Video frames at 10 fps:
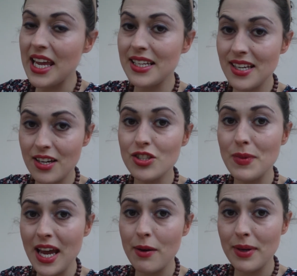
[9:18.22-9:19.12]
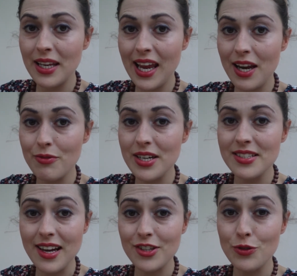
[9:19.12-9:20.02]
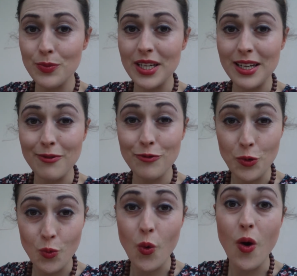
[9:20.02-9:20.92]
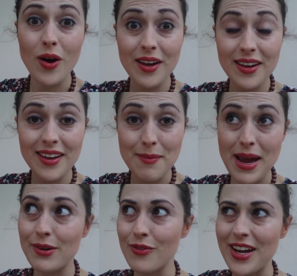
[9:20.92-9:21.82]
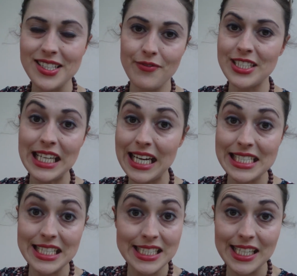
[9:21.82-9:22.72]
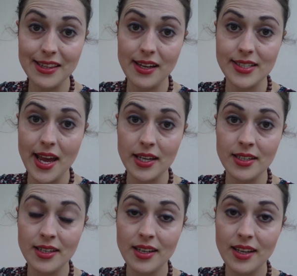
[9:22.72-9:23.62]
it tells me how many calories I should be eating for what amount of activity I did in that day.